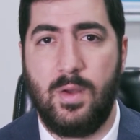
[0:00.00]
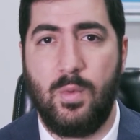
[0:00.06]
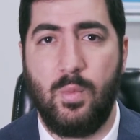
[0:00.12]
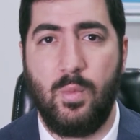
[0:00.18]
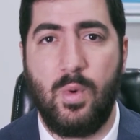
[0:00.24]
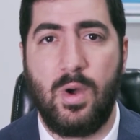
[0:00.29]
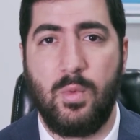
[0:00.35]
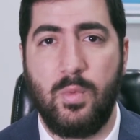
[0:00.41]

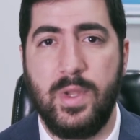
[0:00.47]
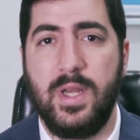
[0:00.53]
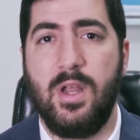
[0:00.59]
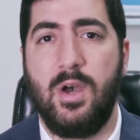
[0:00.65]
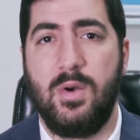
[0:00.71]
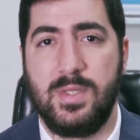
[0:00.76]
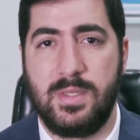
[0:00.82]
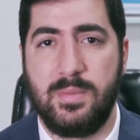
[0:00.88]
What we
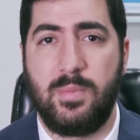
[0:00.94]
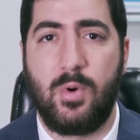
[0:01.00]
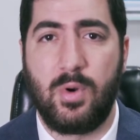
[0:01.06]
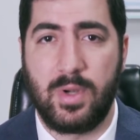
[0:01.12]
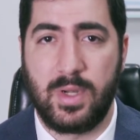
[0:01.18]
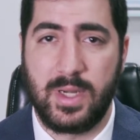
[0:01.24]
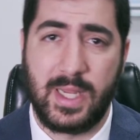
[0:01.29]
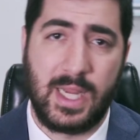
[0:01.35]
know is
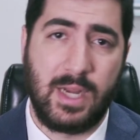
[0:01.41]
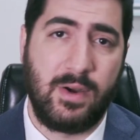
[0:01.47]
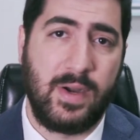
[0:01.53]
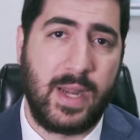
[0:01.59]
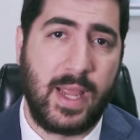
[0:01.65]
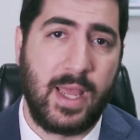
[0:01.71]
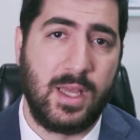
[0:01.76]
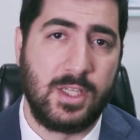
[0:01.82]
important here
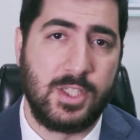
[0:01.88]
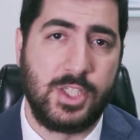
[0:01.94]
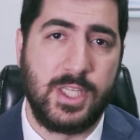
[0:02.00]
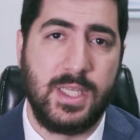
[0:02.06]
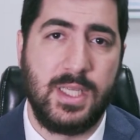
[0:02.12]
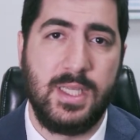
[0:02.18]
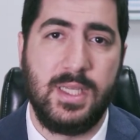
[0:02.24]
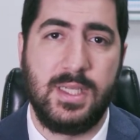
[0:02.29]
at
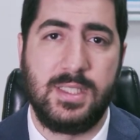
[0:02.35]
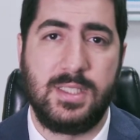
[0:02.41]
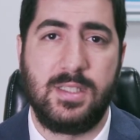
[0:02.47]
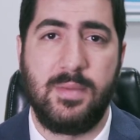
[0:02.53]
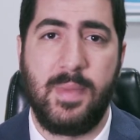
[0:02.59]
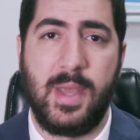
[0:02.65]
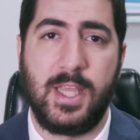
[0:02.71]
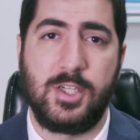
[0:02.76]
ALG is
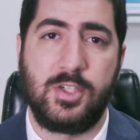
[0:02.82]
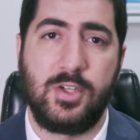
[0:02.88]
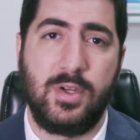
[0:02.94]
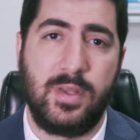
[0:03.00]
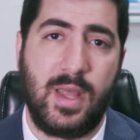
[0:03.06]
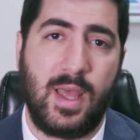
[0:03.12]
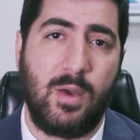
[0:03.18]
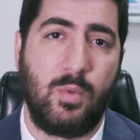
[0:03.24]
to make
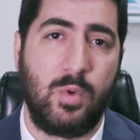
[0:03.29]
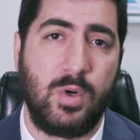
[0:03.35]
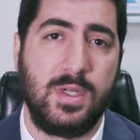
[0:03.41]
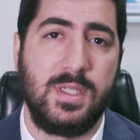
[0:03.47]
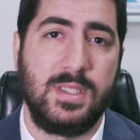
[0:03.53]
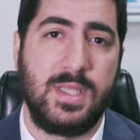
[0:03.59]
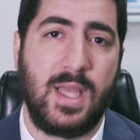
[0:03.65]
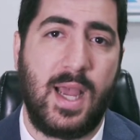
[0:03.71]
sure that we're
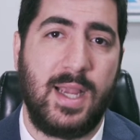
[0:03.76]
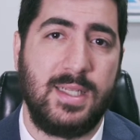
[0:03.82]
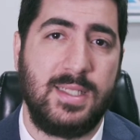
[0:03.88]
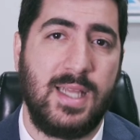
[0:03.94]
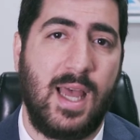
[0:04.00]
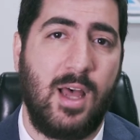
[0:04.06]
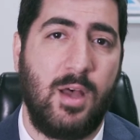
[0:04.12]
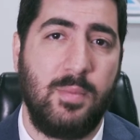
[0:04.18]
designed
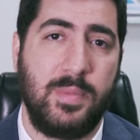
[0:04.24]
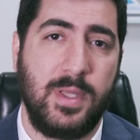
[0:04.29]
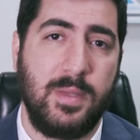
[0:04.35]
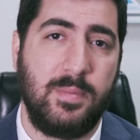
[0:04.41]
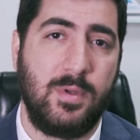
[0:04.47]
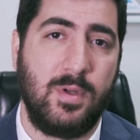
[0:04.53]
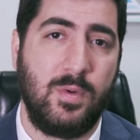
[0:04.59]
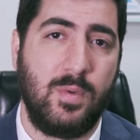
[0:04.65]
to help
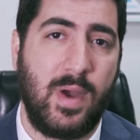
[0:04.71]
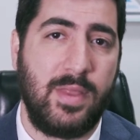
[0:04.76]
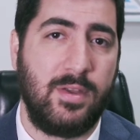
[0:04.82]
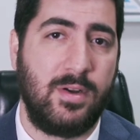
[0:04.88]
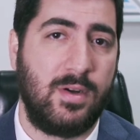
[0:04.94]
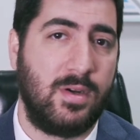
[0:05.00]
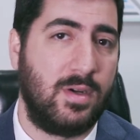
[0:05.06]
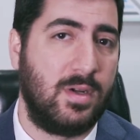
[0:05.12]
people
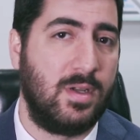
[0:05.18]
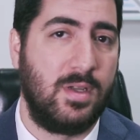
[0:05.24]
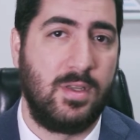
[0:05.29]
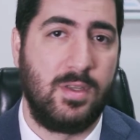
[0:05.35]
whether